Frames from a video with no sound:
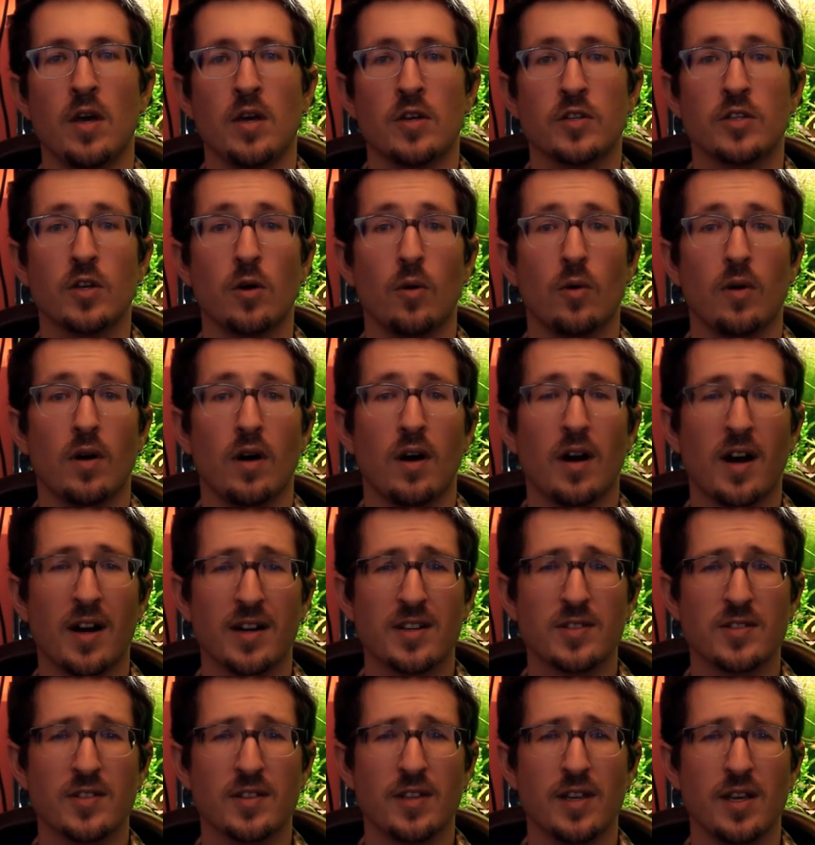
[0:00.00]
So
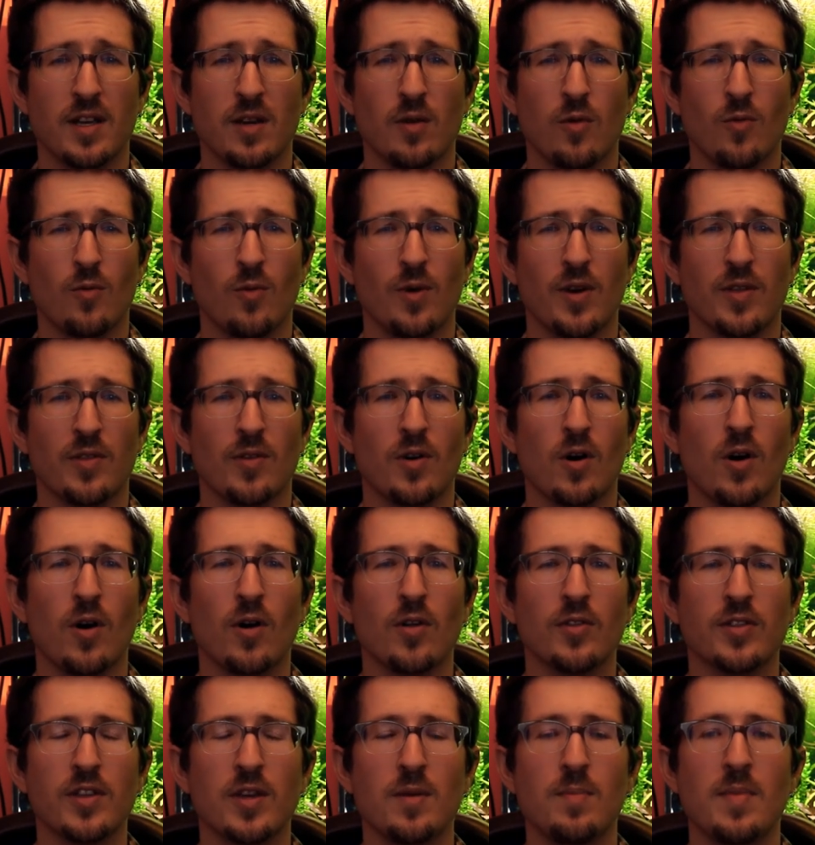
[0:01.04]
honestly, with
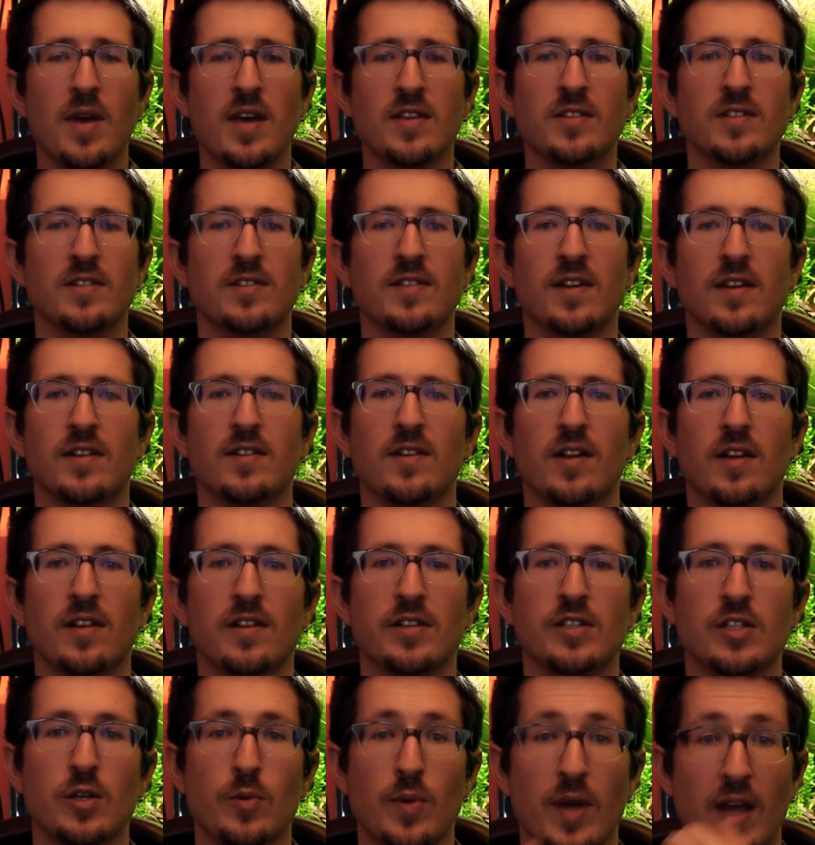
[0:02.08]
all the amazing
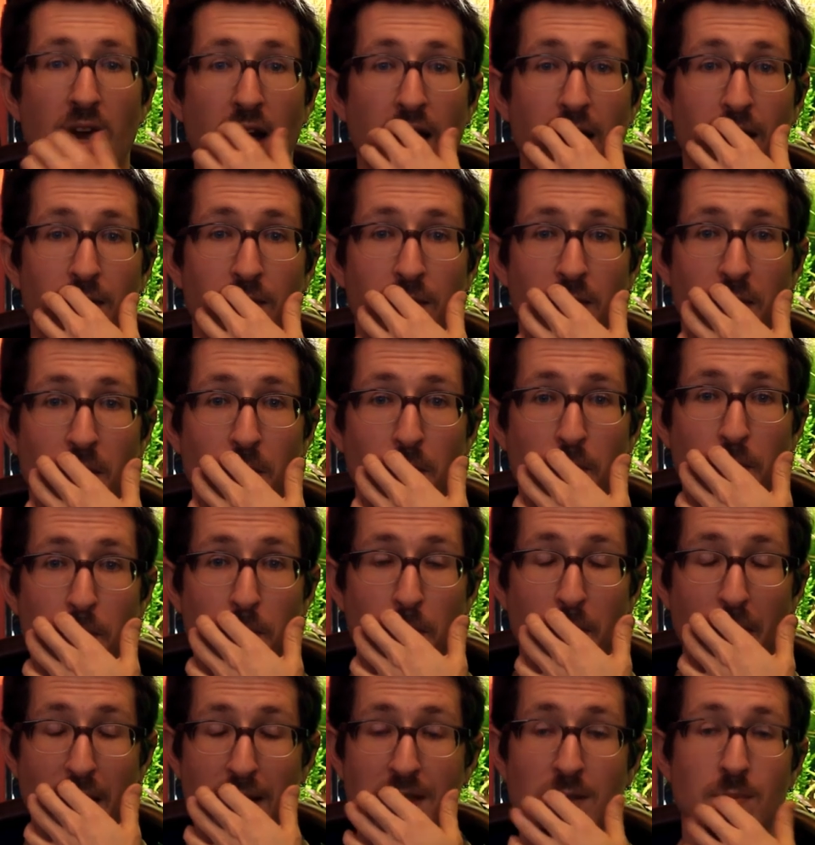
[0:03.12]
technology we have, the
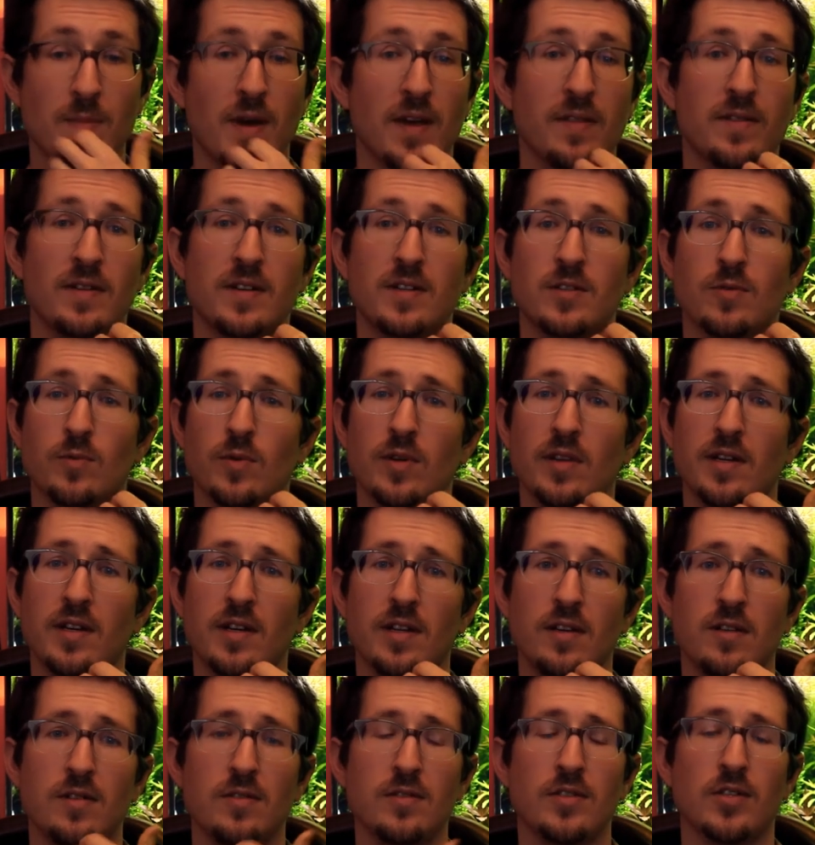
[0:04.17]
best method is really to
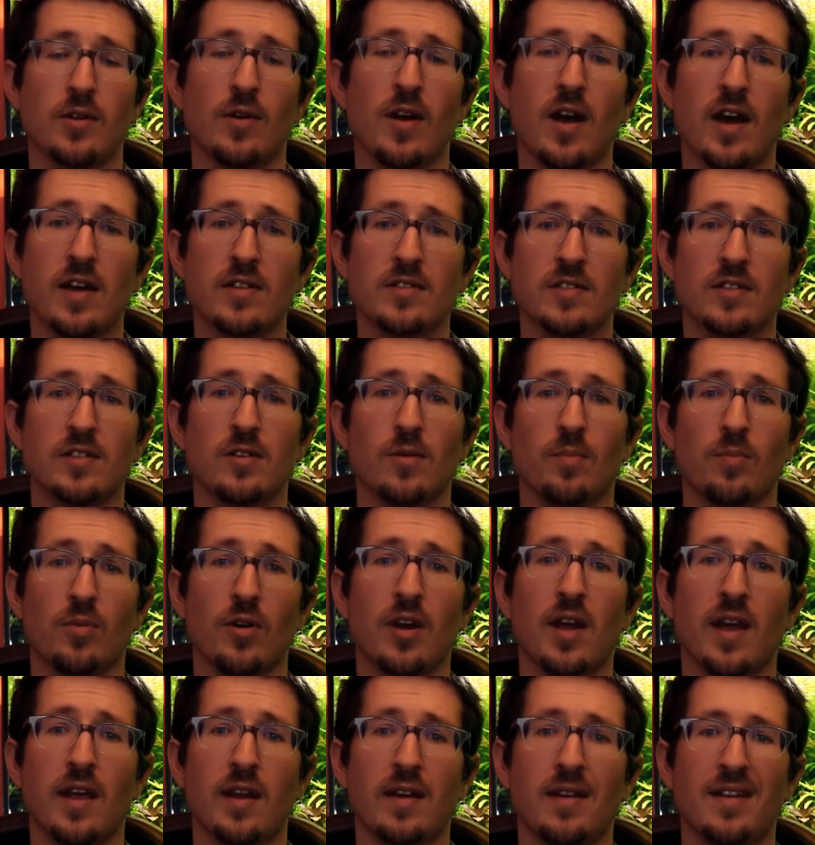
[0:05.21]
use your eyes and your
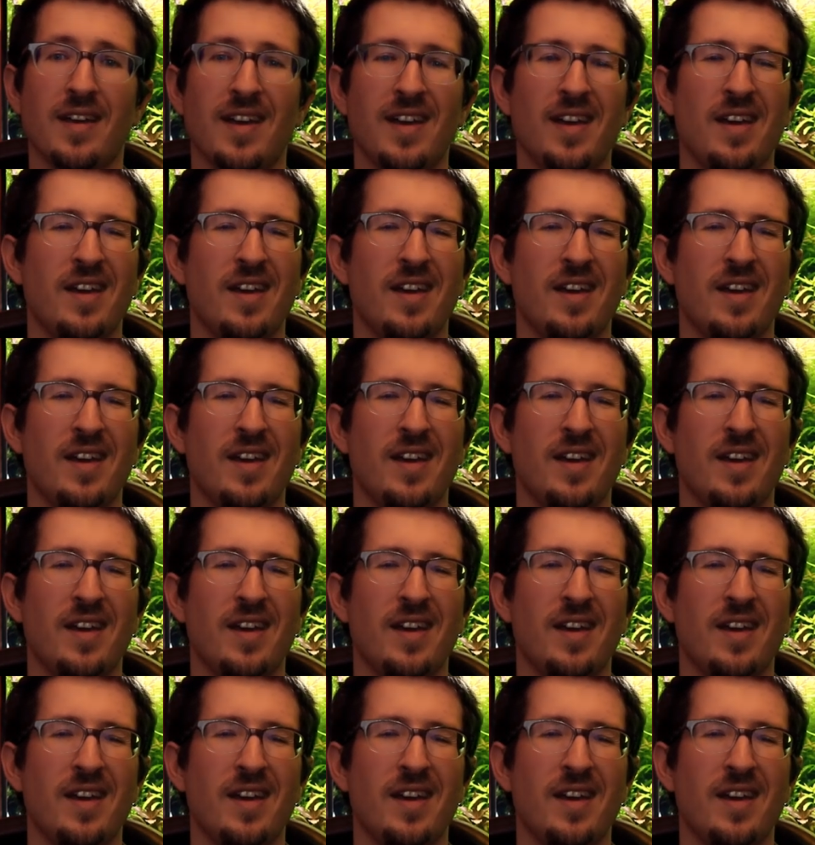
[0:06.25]
brain.